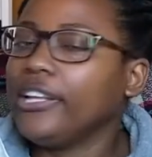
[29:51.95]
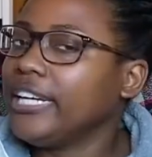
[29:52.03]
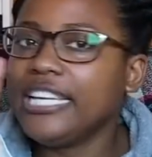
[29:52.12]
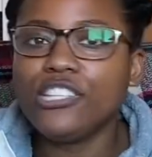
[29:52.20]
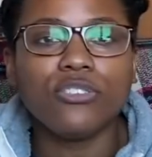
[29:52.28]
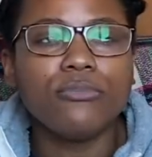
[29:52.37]
and
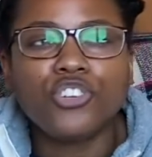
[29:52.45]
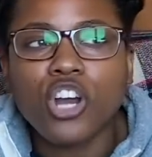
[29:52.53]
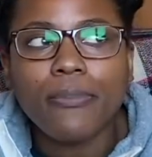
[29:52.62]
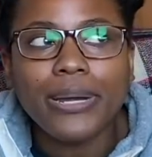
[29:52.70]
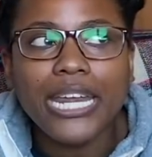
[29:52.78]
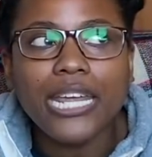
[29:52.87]
he's from
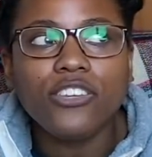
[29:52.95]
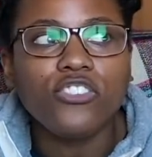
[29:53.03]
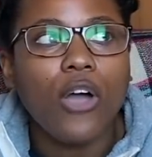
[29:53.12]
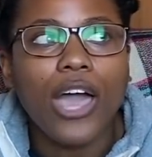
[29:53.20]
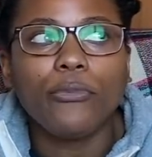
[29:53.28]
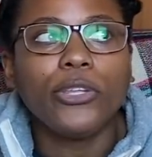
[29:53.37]
Germany, so
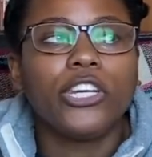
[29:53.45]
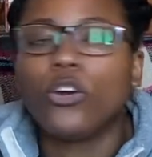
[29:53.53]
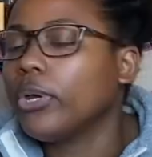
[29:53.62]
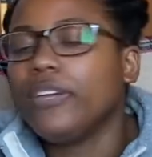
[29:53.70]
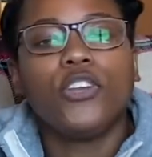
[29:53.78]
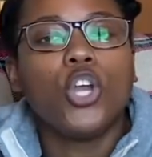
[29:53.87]
I really don't
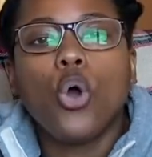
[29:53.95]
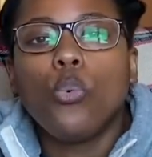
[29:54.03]
even know